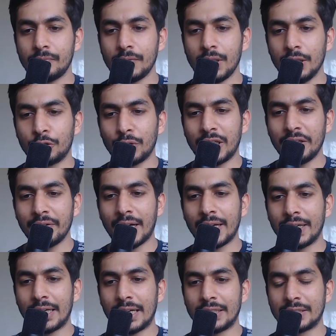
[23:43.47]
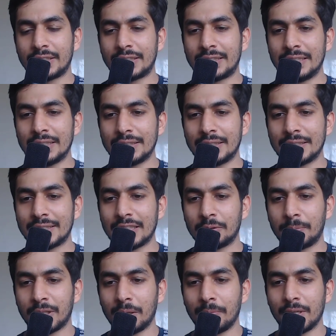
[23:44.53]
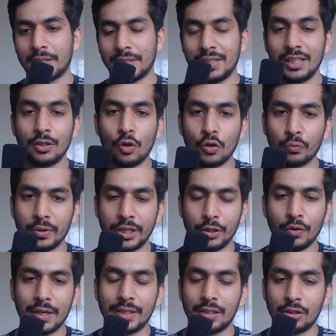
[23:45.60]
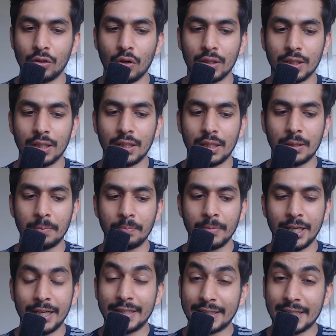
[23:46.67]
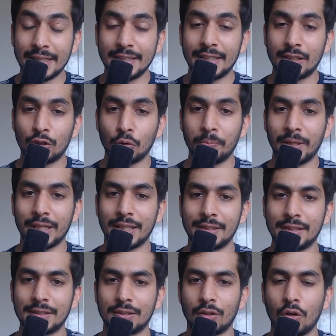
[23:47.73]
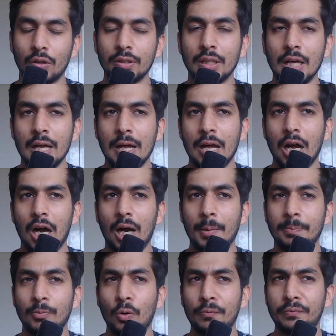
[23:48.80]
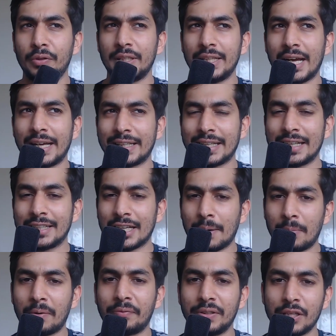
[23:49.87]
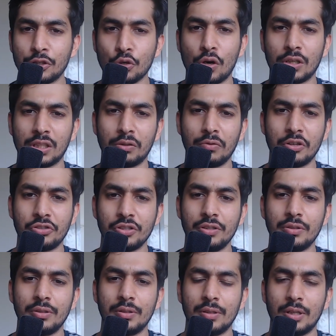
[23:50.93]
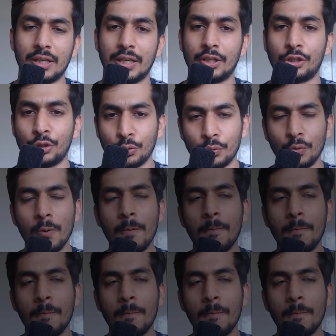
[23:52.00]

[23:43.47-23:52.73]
so anyway, I think this has become a really long video. I did not intend it to make it this long. Hopefully I can come up with a shorter version too.